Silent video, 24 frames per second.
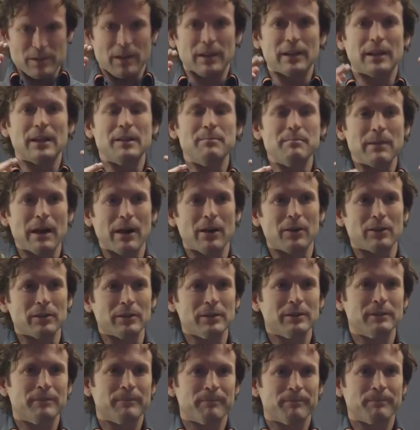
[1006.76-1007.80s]
on inbound
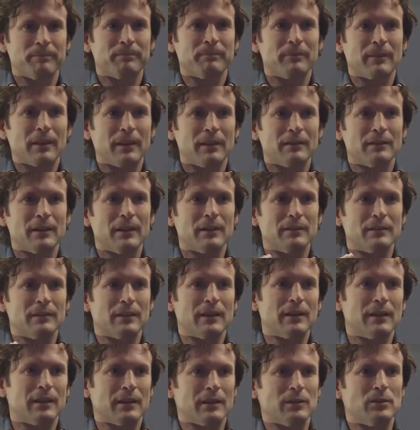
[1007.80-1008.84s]
that
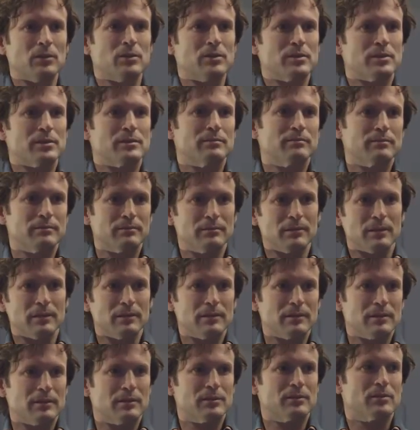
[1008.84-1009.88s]
they lose
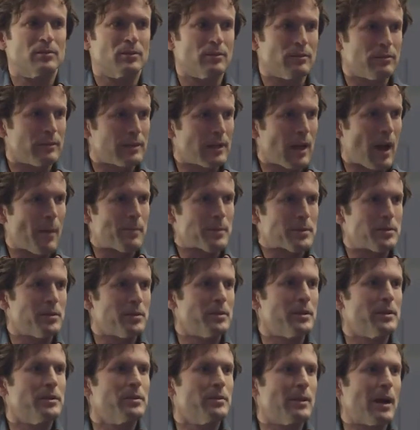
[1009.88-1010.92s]
sort of the
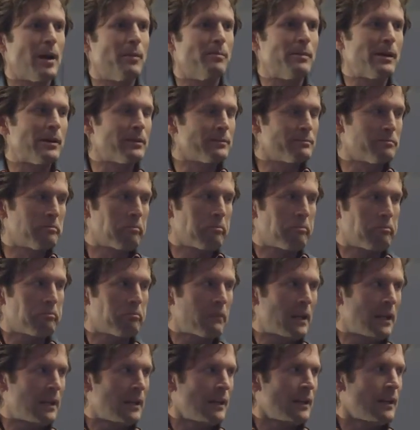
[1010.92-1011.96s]
opportunity to do outbound.
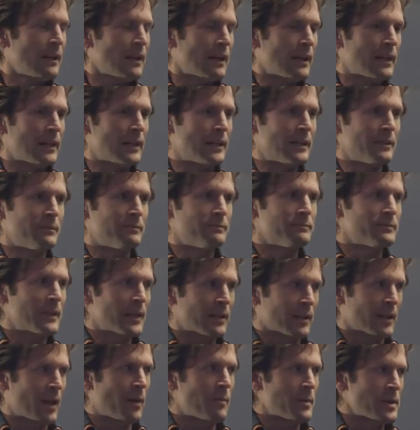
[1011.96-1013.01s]
Um,
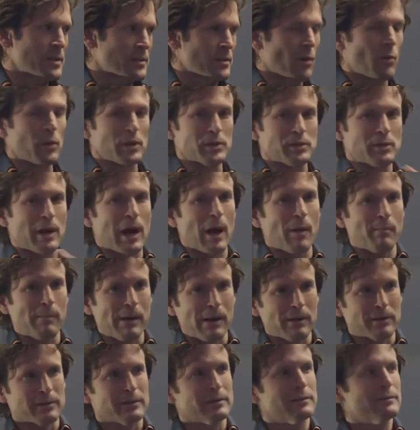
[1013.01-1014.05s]
other companies only do
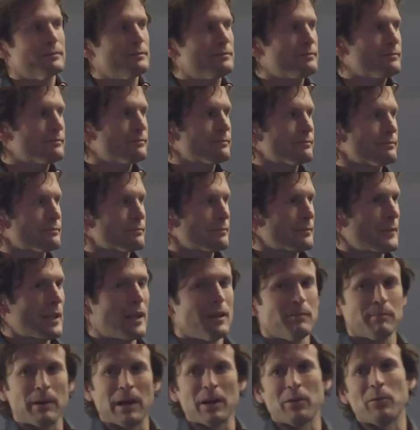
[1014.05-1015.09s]
outbound.
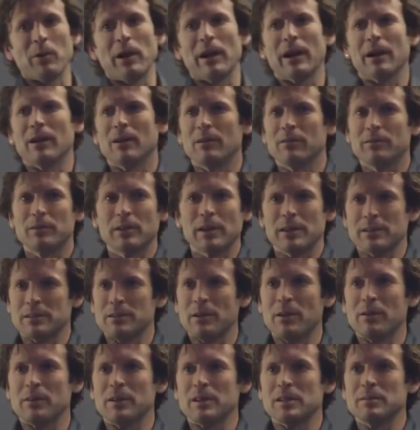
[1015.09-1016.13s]
By the way, I don't know if you guys
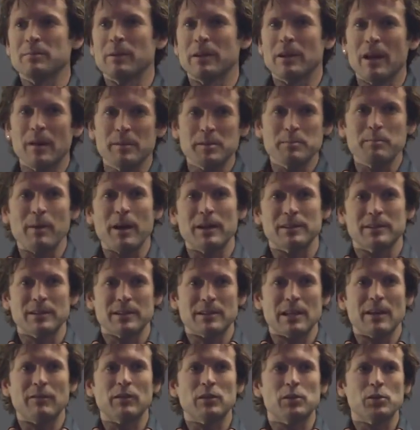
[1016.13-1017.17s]
know this, but HubSpot does
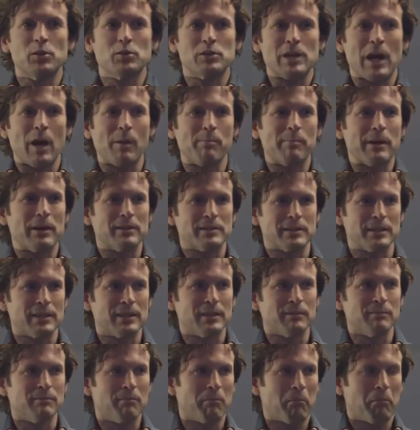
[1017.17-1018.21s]
have a huge outbound team,
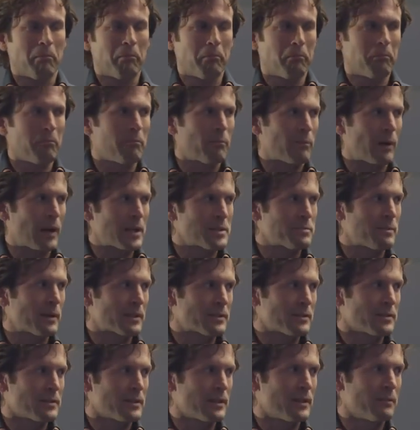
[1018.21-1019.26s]

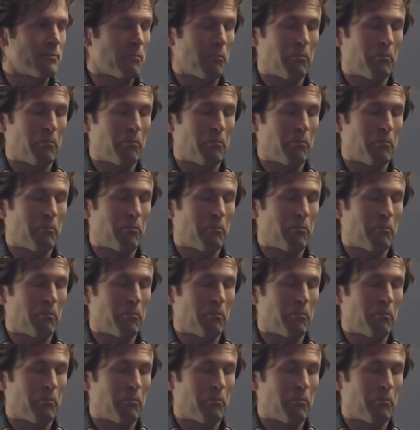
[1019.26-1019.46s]
prospector team.